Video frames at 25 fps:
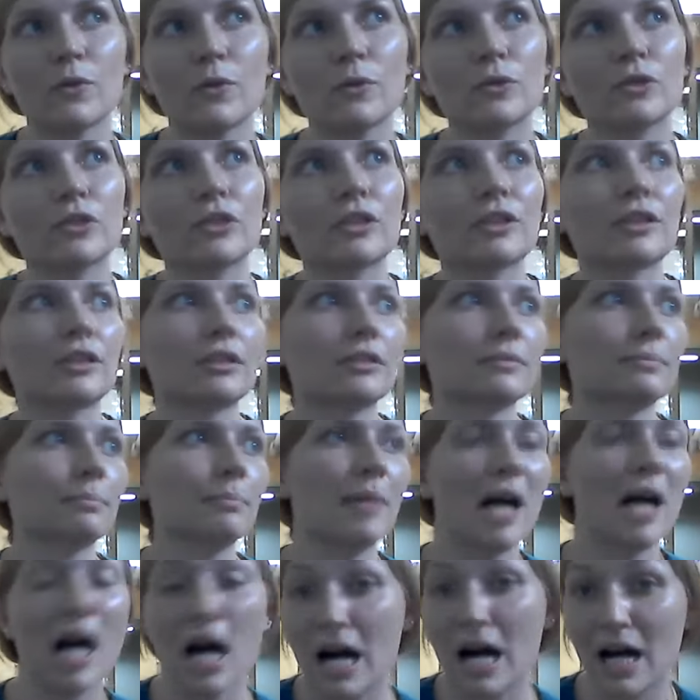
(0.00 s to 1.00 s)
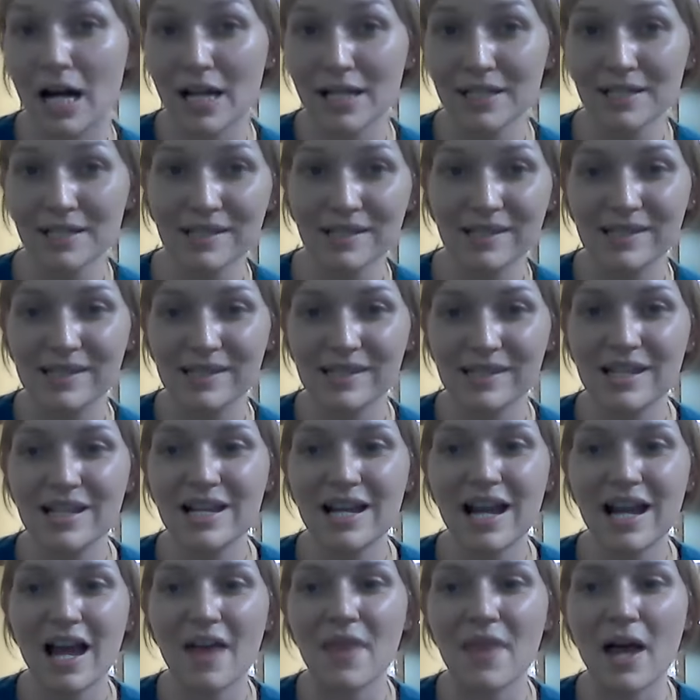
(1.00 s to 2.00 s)
for Paws,
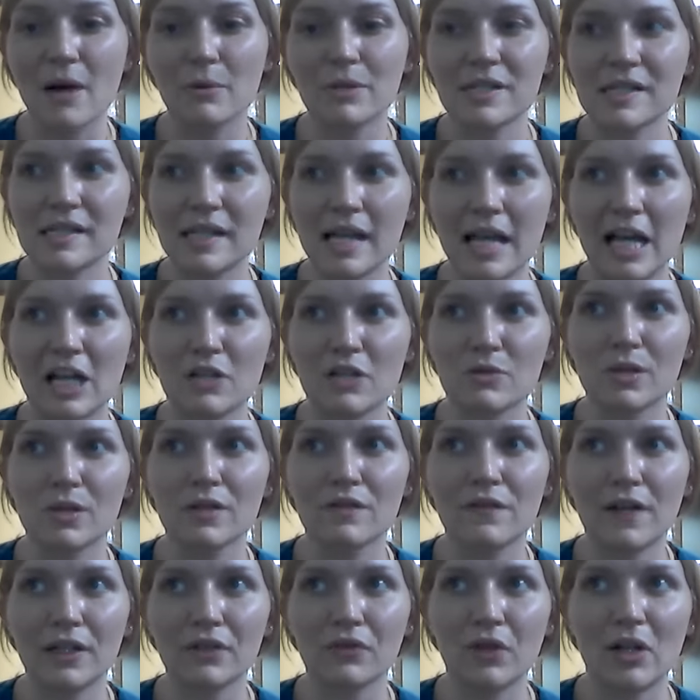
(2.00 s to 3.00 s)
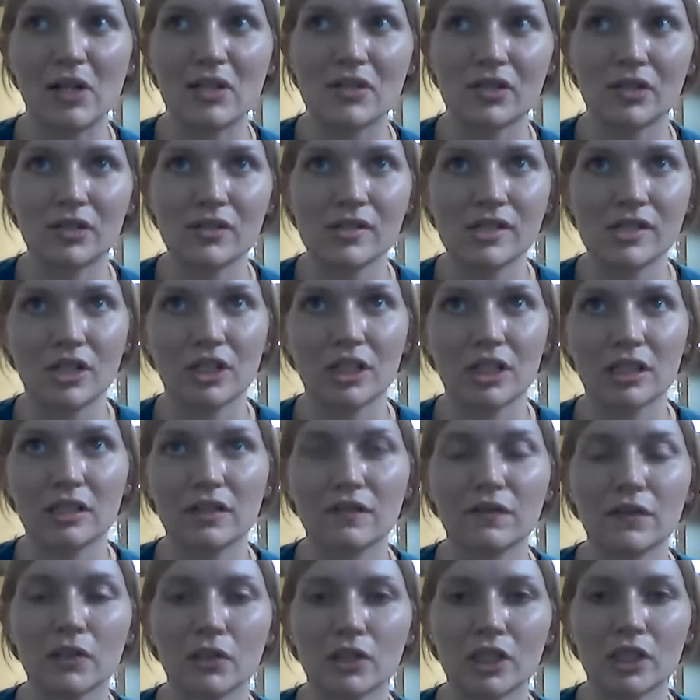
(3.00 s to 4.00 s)
and that was an annual fundraiser started
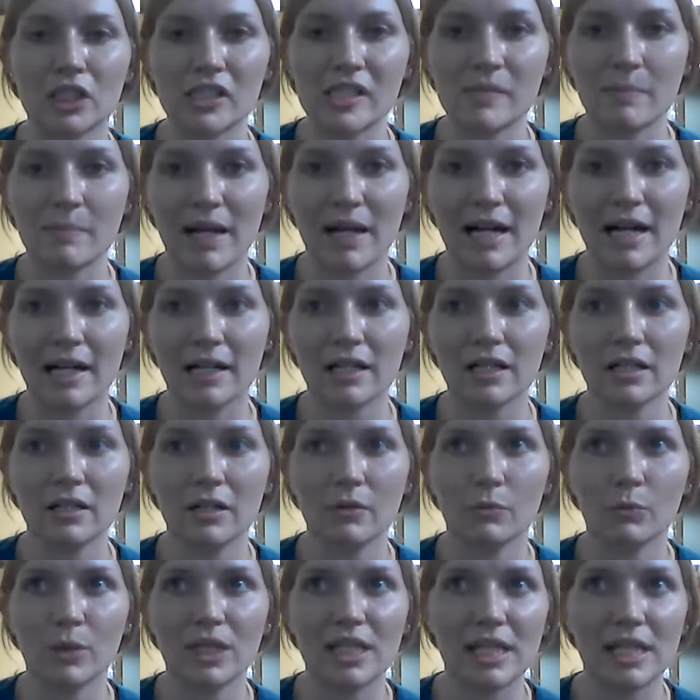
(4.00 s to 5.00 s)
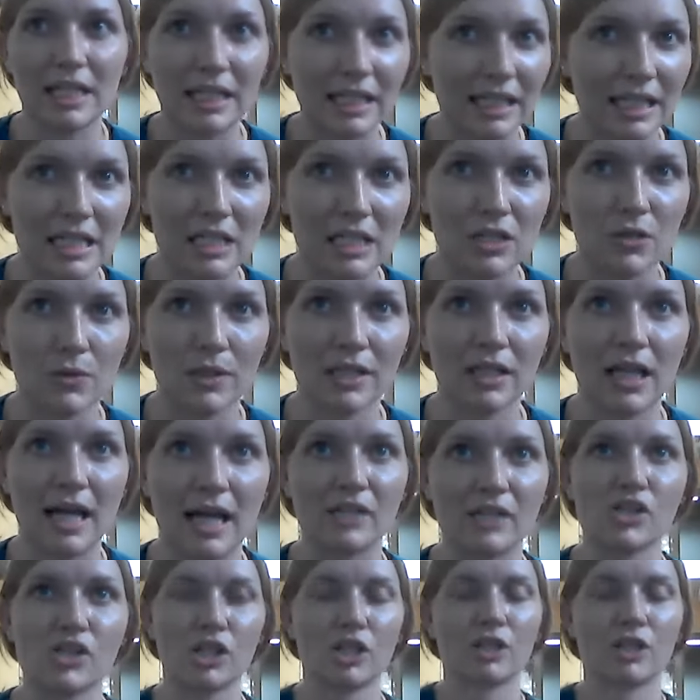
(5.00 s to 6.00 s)
a few years back. We didn't get to do it
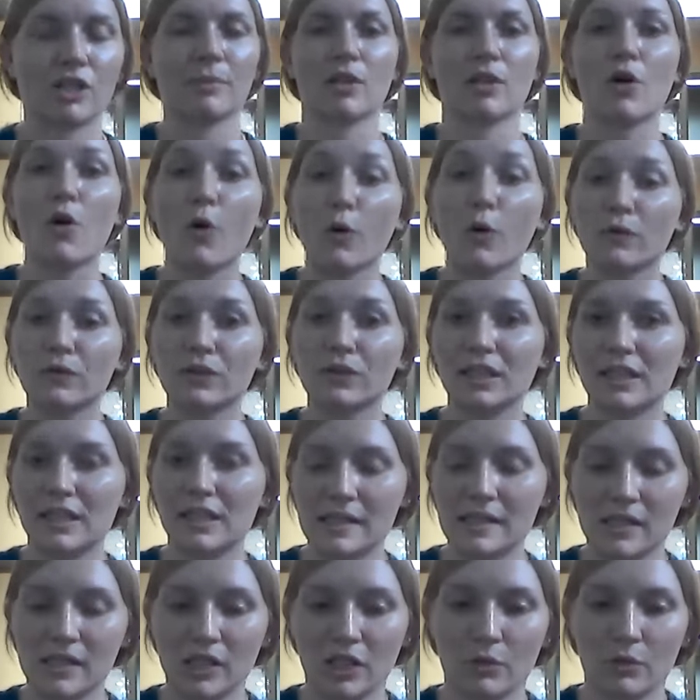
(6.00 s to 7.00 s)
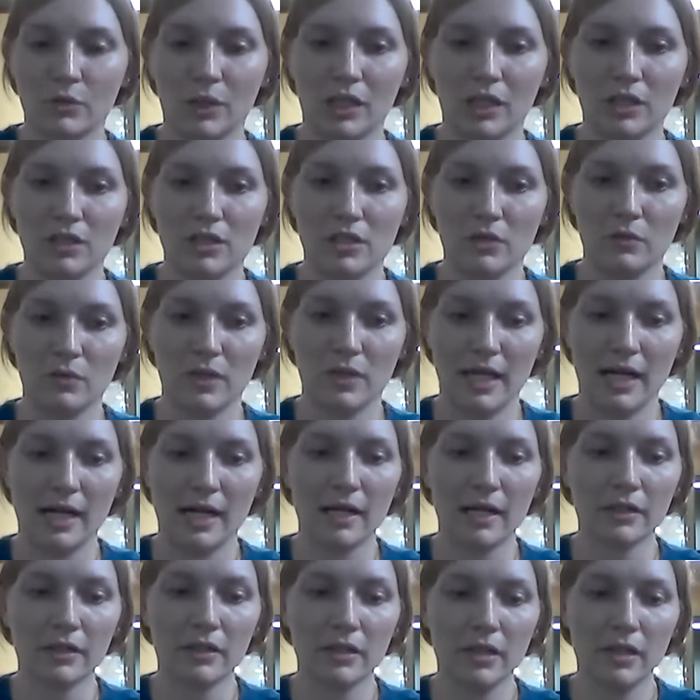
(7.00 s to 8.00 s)
last year, but hopefully this year we could do
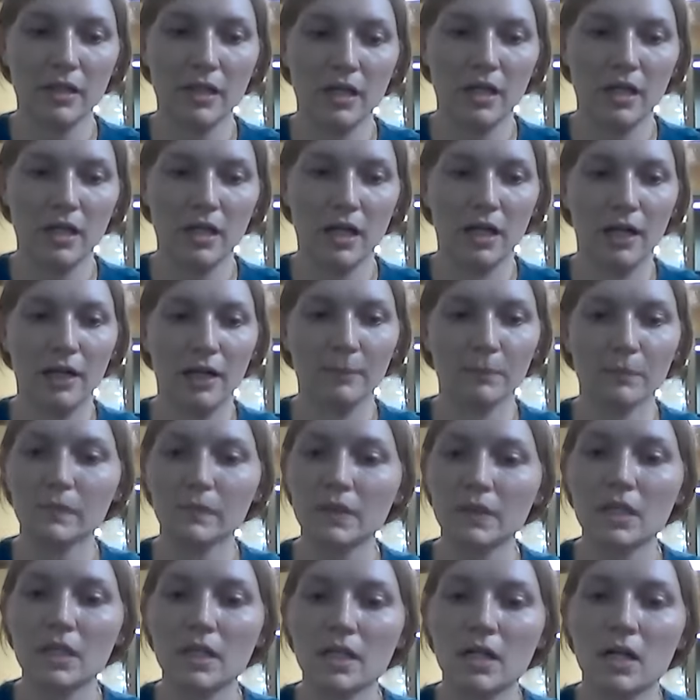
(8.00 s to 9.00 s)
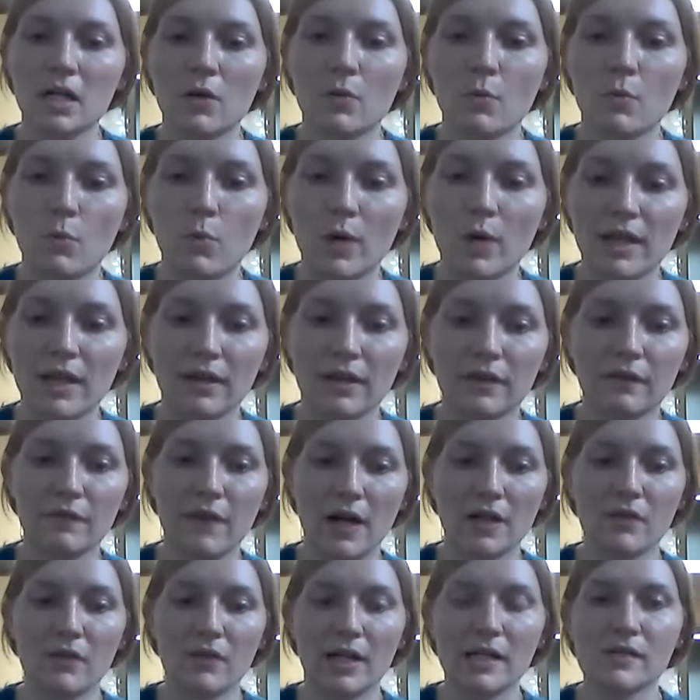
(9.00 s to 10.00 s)
that. With
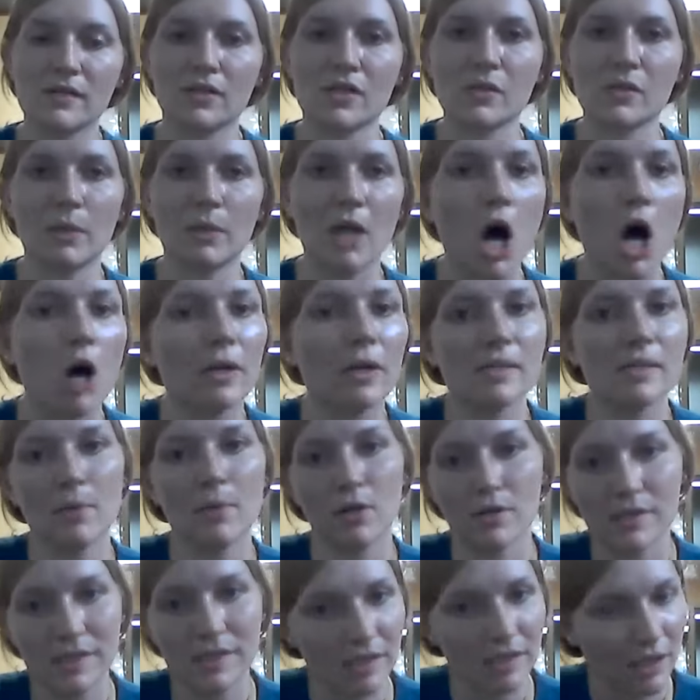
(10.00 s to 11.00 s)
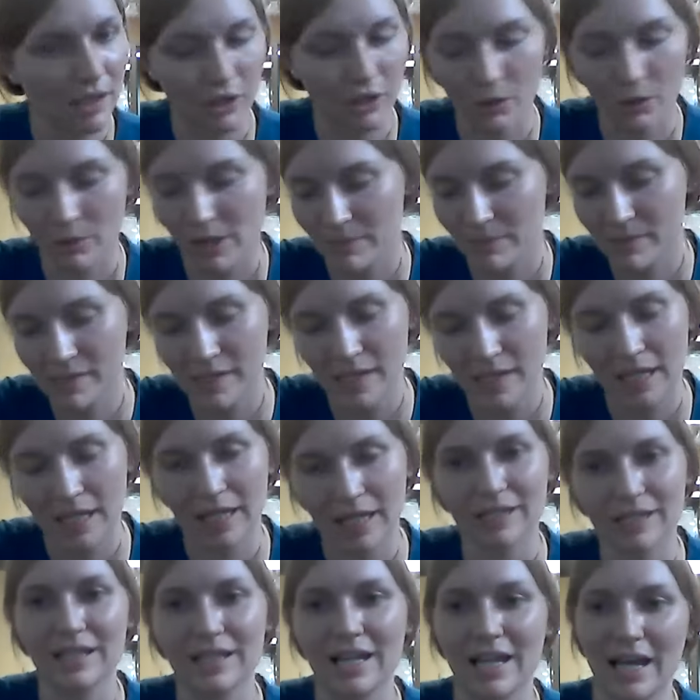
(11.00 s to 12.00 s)
fundraisers, we always post it on our
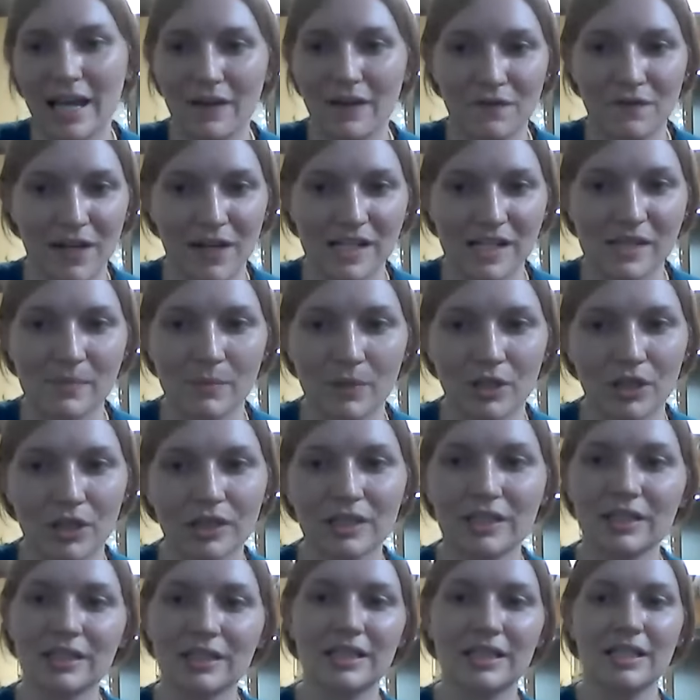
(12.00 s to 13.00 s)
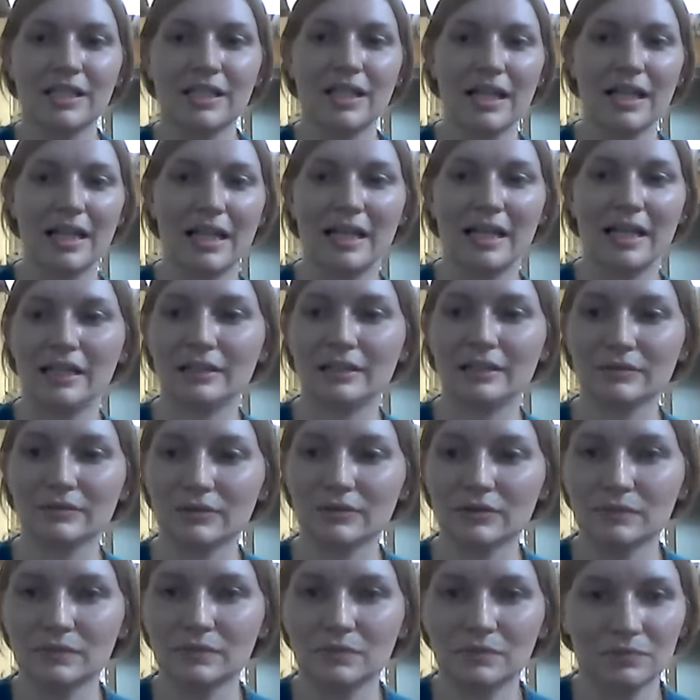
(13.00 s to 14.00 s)
website and Facebook, and
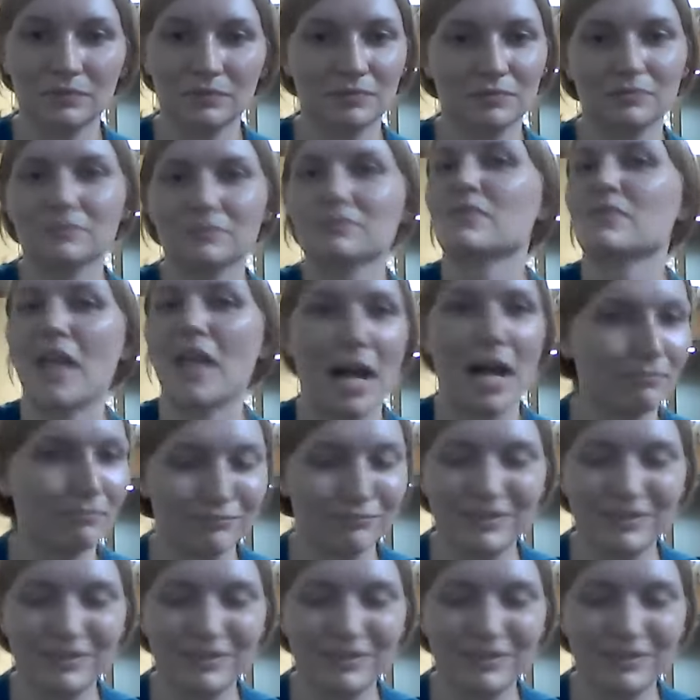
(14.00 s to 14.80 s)
yeah.